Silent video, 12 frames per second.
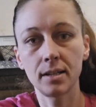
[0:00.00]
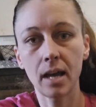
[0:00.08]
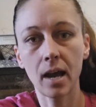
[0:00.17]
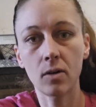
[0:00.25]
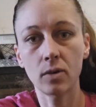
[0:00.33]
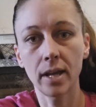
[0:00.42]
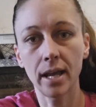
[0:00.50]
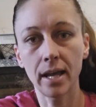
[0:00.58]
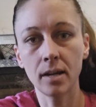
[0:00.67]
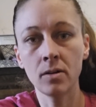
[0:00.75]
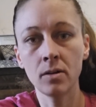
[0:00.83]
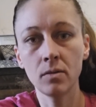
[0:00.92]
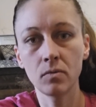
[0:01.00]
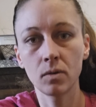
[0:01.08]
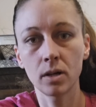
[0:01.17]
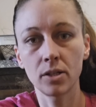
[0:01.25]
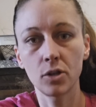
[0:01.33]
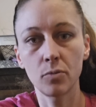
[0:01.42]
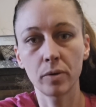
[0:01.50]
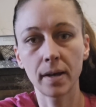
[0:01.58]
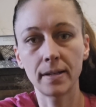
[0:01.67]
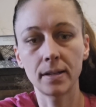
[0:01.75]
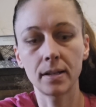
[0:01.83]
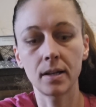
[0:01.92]
down in once you
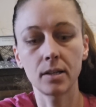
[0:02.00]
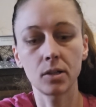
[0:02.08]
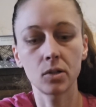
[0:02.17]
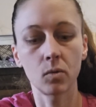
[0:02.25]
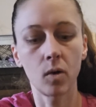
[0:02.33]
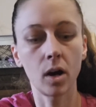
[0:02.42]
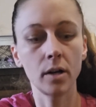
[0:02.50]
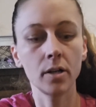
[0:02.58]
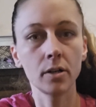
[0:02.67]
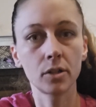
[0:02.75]
place it into the water.